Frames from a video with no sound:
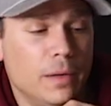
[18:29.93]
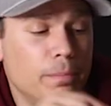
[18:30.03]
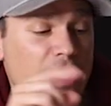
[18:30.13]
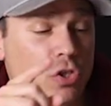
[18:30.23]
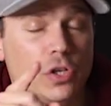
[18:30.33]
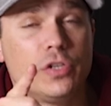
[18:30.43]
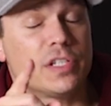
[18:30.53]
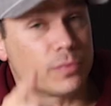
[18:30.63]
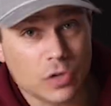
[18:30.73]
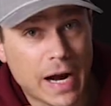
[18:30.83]
Make sure you
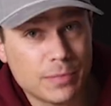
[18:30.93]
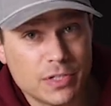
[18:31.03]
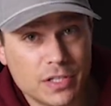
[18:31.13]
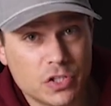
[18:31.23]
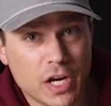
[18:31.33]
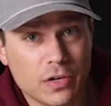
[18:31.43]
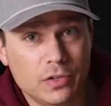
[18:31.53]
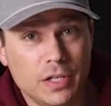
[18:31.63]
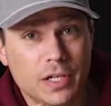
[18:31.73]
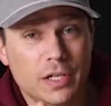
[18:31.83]
subscribe to the
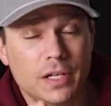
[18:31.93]
channel.